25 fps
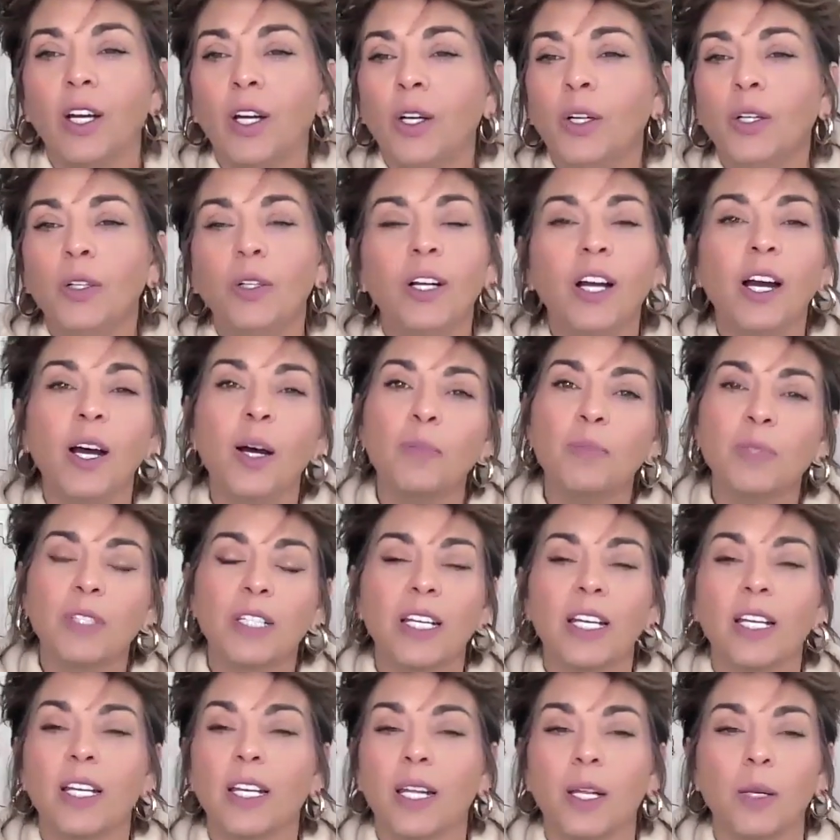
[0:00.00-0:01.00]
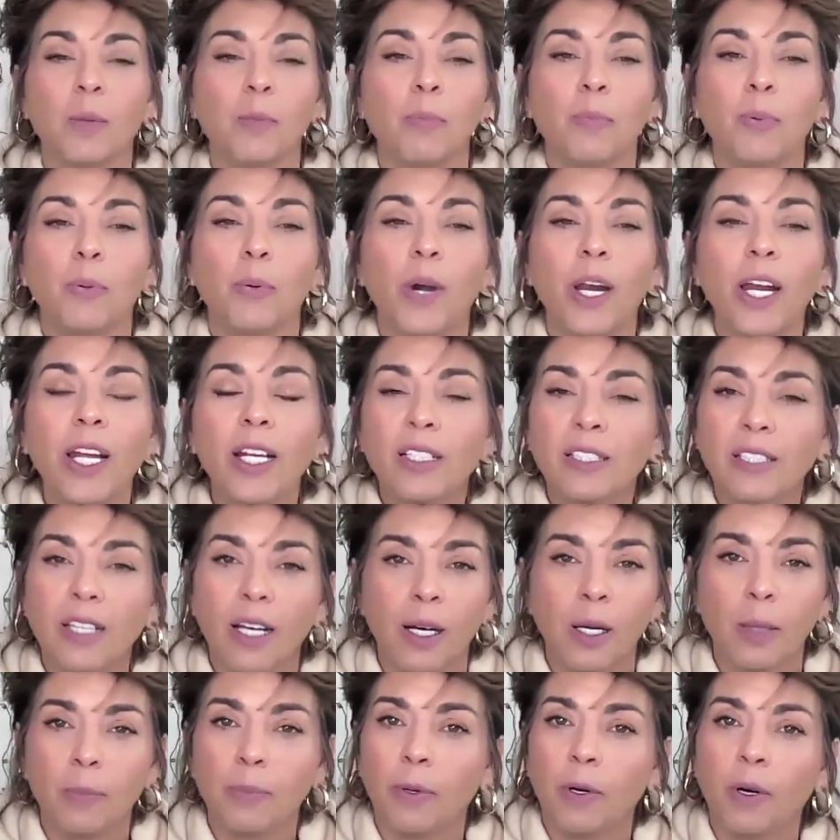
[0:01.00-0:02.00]
who comes in and breaks
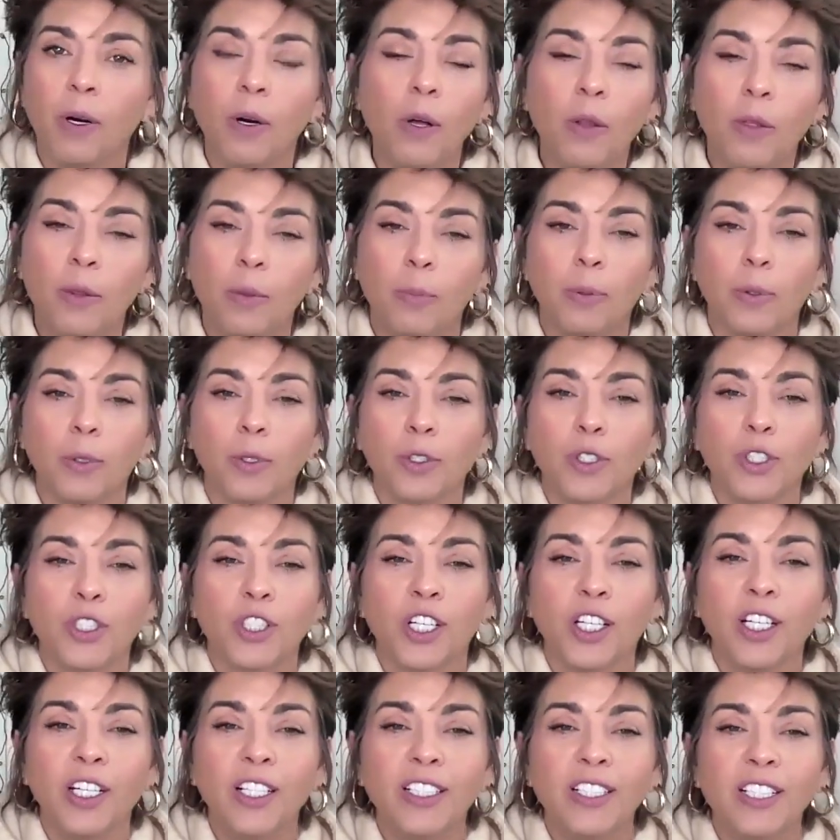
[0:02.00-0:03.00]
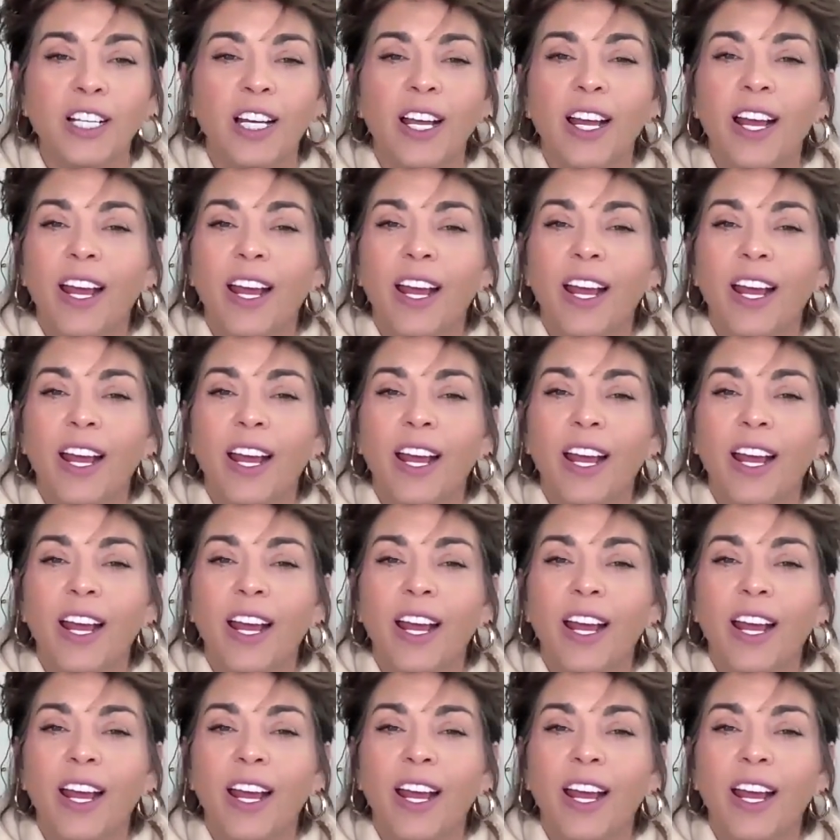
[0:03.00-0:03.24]
up all the bullshit.